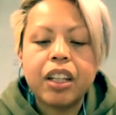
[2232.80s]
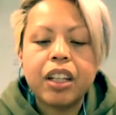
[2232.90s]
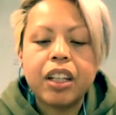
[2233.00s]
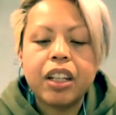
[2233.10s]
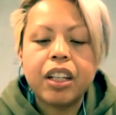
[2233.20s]

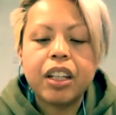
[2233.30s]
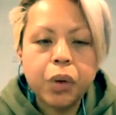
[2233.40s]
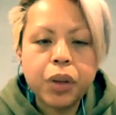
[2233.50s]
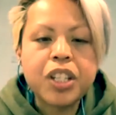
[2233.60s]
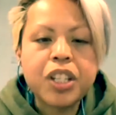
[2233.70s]
of
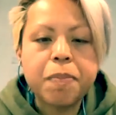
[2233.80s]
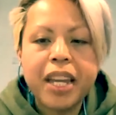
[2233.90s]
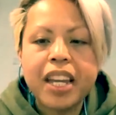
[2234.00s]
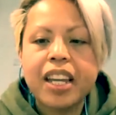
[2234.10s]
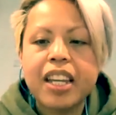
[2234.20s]
all the
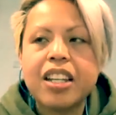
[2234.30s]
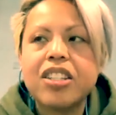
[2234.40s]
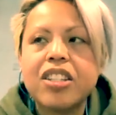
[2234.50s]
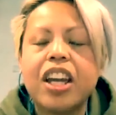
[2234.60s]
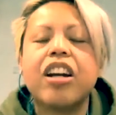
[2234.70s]
speakers,
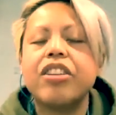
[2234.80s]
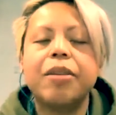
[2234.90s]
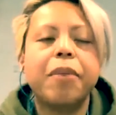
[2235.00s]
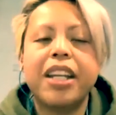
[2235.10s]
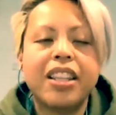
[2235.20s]
and I don't
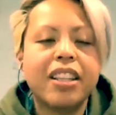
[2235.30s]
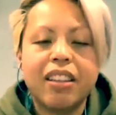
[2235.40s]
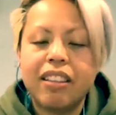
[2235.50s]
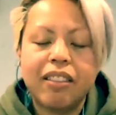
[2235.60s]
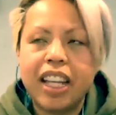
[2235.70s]
mean
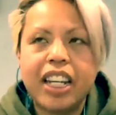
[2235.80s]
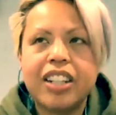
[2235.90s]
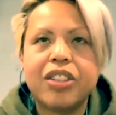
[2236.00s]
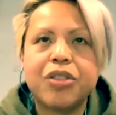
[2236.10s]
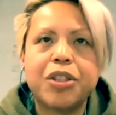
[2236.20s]
any
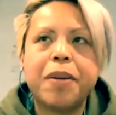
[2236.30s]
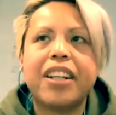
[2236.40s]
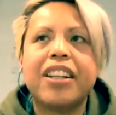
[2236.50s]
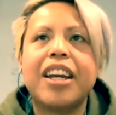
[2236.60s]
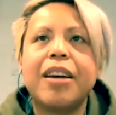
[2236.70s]
disrespect
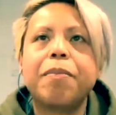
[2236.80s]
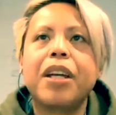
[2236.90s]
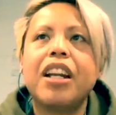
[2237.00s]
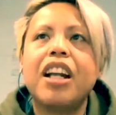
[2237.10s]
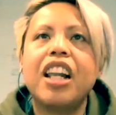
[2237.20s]
here, but
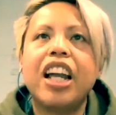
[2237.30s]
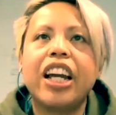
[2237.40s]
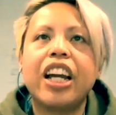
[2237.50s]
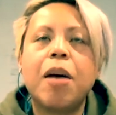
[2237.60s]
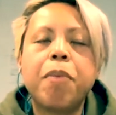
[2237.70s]
like I
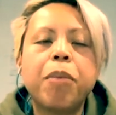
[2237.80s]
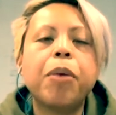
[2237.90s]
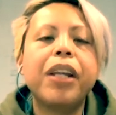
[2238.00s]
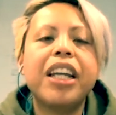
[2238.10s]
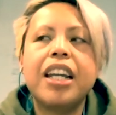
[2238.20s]

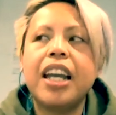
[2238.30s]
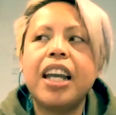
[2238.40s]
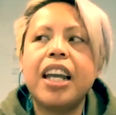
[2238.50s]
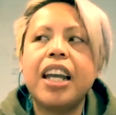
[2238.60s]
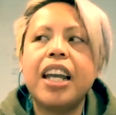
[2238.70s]
probably
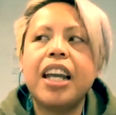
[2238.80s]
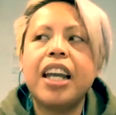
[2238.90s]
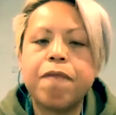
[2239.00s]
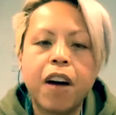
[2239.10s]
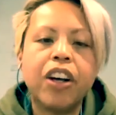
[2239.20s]
hadn't
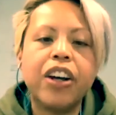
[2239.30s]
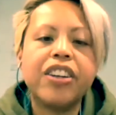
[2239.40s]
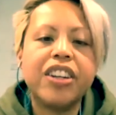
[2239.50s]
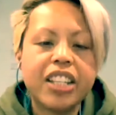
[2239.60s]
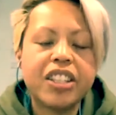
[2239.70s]
followed
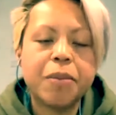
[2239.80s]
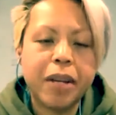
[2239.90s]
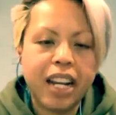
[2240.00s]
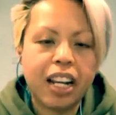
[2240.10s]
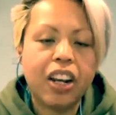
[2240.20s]
Nick
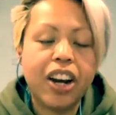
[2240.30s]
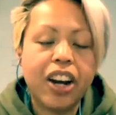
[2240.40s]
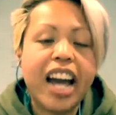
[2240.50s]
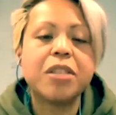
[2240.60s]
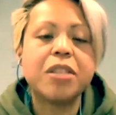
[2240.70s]
Tomanello
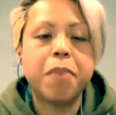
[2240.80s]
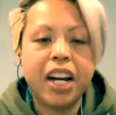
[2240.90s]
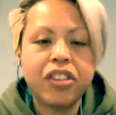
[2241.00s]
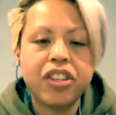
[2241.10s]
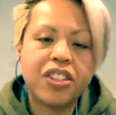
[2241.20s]
as much
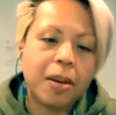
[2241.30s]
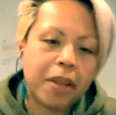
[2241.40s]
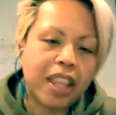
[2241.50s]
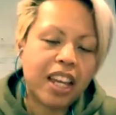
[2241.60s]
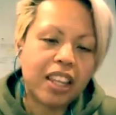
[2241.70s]
as some of
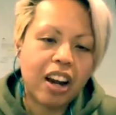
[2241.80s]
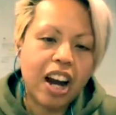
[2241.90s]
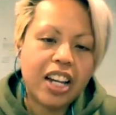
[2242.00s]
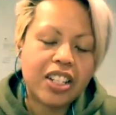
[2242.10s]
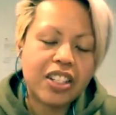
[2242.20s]
the other
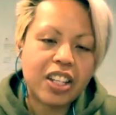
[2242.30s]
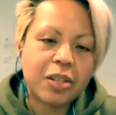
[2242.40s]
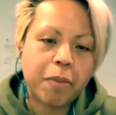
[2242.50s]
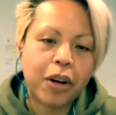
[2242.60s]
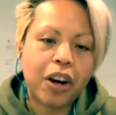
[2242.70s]
guys that
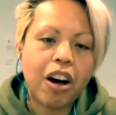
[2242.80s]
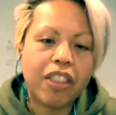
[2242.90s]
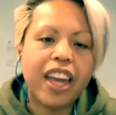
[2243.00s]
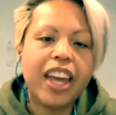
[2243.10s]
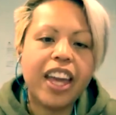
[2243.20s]
spoke on
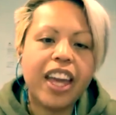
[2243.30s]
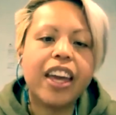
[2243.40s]
there.